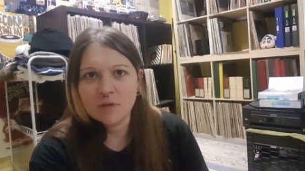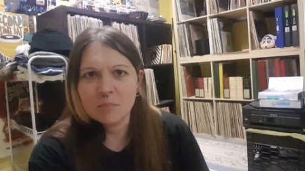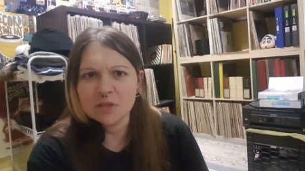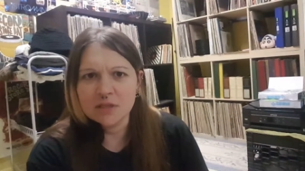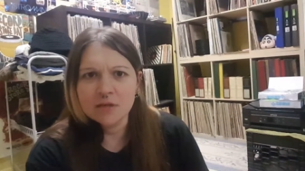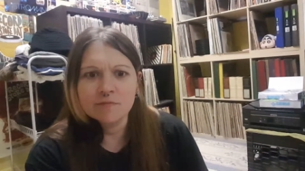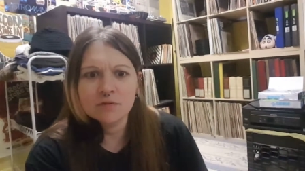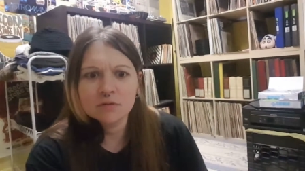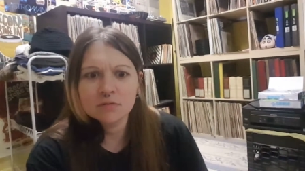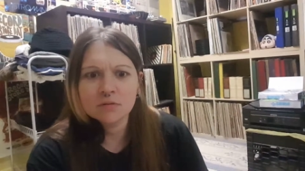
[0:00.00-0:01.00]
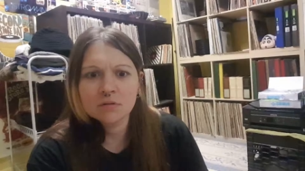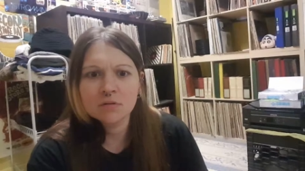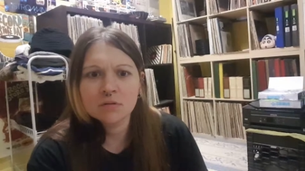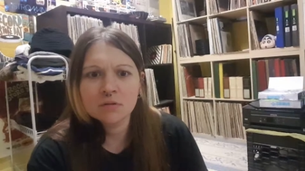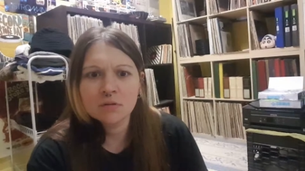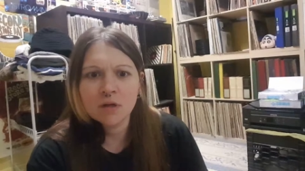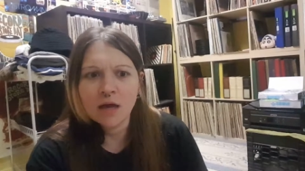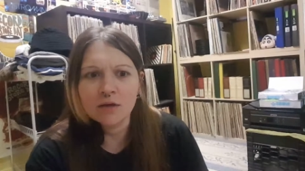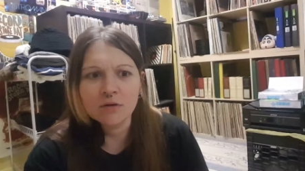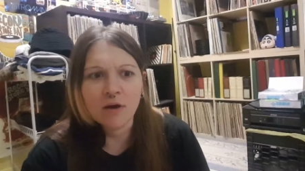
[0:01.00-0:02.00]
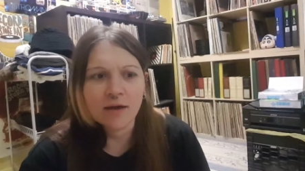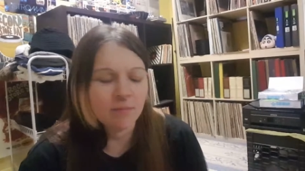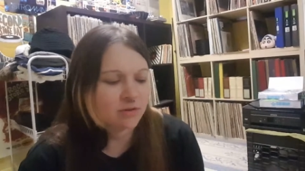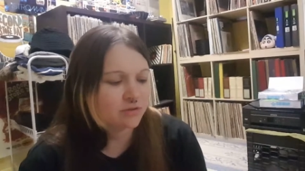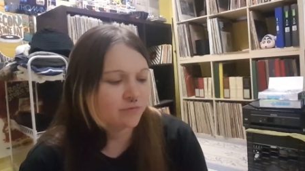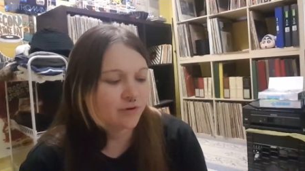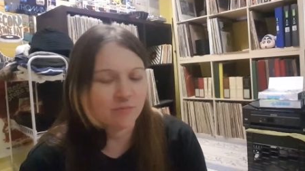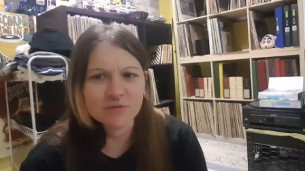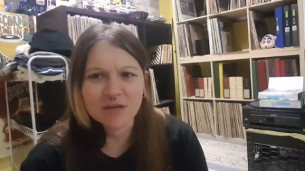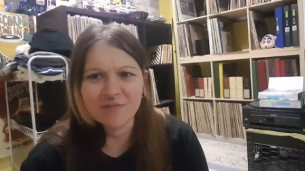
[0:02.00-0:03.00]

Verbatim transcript: I believe. I don't know, I had a bunch of free ones,